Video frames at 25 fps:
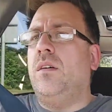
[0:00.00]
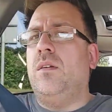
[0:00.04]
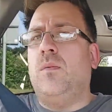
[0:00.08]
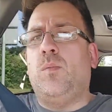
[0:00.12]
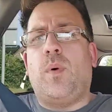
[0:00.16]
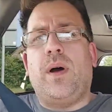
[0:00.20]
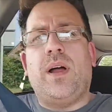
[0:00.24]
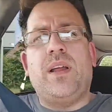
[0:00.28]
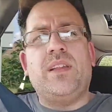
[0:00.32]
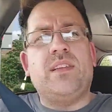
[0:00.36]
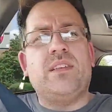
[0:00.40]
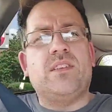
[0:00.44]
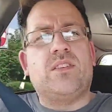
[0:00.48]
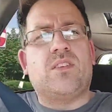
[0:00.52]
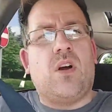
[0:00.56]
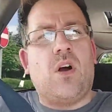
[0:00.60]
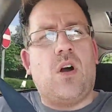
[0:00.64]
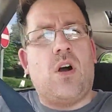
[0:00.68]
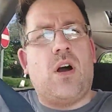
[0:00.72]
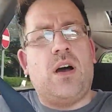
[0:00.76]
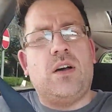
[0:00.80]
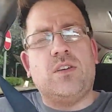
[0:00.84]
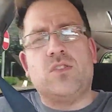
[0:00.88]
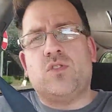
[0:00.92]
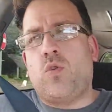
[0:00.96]
While this
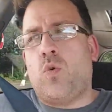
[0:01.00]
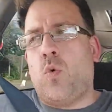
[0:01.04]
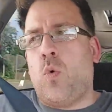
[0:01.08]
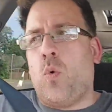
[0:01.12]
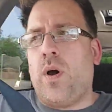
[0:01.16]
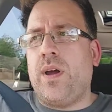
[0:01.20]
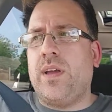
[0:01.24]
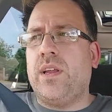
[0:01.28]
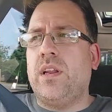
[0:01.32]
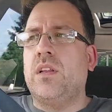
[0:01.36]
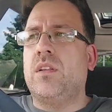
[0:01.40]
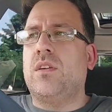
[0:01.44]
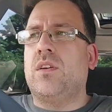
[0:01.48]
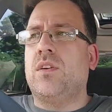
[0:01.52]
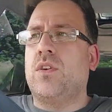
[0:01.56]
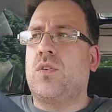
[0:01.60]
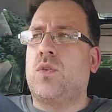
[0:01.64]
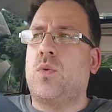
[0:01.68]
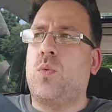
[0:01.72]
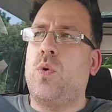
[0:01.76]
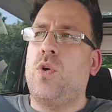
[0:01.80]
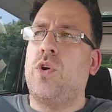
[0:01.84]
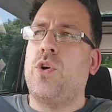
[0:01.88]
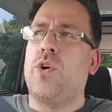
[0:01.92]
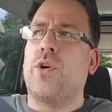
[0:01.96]
car has quite a lot of
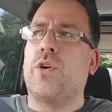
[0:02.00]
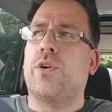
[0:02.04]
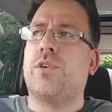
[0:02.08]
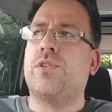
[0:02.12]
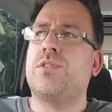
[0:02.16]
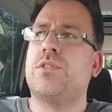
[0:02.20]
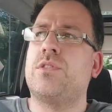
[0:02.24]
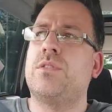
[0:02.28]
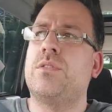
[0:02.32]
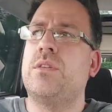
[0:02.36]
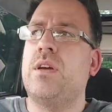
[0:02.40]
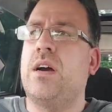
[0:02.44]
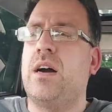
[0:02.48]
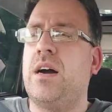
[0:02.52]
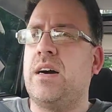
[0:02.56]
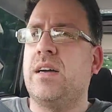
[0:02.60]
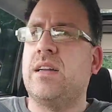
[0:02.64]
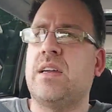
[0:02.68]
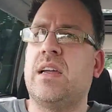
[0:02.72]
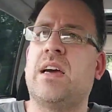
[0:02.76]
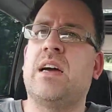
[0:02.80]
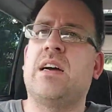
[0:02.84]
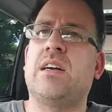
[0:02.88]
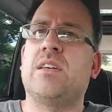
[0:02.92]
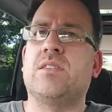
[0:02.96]
quirks
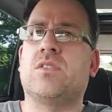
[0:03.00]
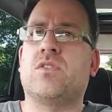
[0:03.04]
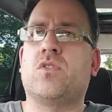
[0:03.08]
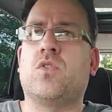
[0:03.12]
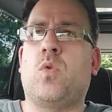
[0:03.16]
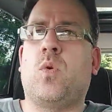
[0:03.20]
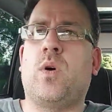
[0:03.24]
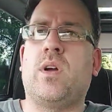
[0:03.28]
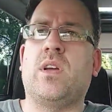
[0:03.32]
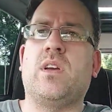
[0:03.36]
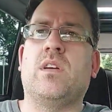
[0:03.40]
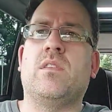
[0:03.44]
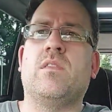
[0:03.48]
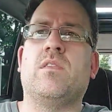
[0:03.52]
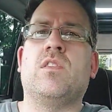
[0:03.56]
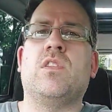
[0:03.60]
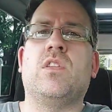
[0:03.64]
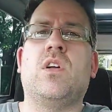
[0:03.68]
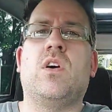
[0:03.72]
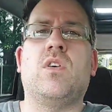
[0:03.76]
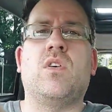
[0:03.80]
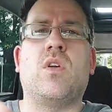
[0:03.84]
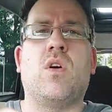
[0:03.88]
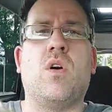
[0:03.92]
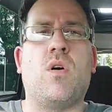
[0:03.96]
and it has quite a
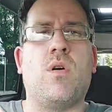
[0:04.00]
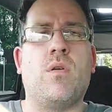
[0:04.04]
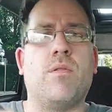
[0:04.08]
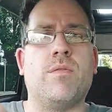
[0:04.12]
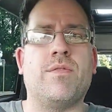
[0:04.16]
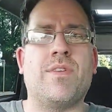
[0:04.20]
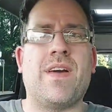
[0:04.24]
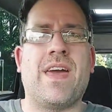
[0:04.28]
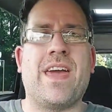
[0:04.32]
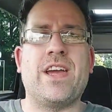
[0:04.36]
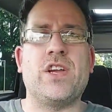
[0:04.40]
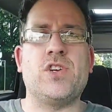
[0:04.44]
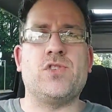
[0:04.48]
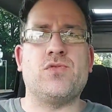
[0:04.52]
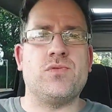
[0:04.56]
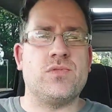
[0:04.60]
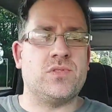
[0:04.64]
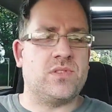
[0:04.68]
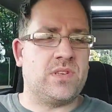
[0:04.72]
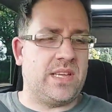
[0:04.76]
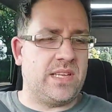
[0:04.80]
lot of extras,